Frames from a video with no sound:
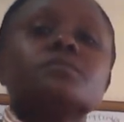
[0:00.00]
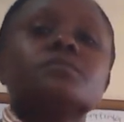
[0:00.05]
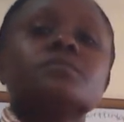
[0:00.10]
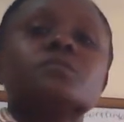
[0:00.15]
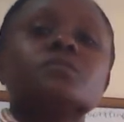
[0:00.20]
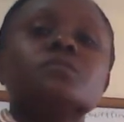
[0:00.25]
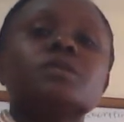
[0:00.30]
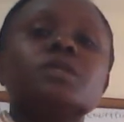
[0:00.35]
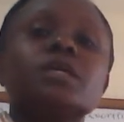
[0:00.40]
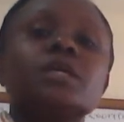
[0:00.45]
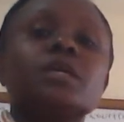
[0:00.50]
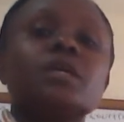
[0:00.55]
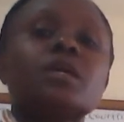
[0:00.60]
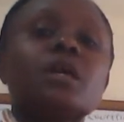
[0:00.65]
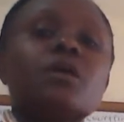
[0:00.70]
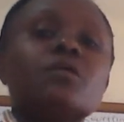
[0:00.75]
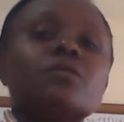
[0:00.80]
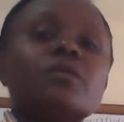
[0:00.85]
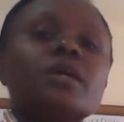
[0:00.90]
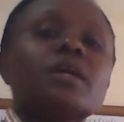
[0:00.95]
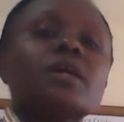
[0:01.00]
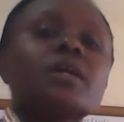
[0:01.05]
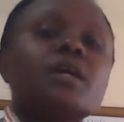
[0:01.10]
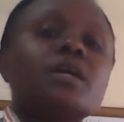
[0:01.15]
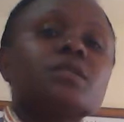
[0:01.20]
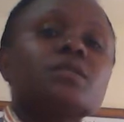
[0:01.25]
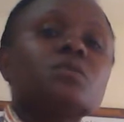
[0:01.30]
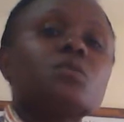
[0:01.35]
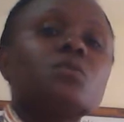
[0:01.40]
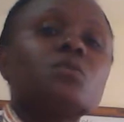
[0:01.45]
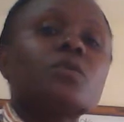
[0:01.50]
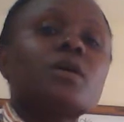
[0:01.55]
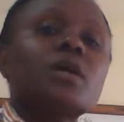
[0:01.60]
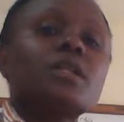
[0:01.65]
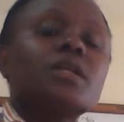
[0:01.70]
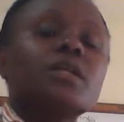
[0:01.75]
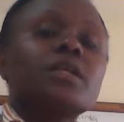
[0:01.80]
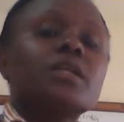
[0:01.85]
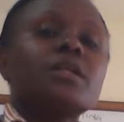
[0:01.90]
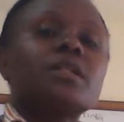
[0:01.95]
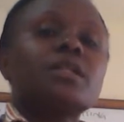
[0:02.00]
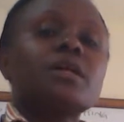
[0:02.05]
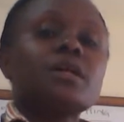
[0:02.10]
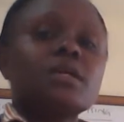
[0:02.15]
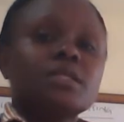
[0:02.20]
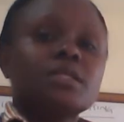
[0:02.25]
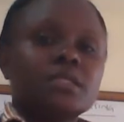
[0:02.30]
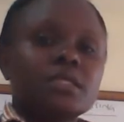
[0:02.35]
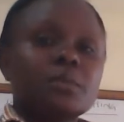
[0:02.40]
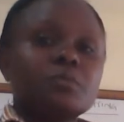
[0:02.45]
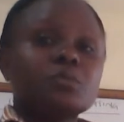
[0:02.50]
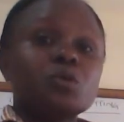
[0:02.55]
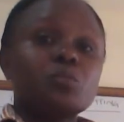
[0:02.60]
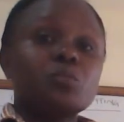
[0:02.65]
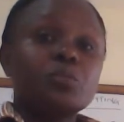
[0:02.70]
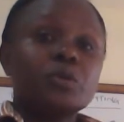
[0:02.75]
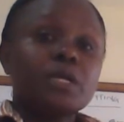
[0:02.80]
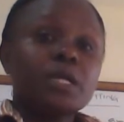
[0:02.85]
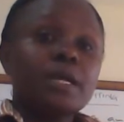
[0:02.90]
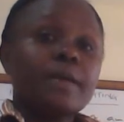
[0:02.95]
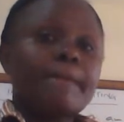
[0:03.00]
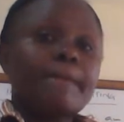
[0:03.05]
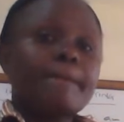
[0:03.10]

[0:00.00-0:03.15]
Today I would like us to look at another subtopic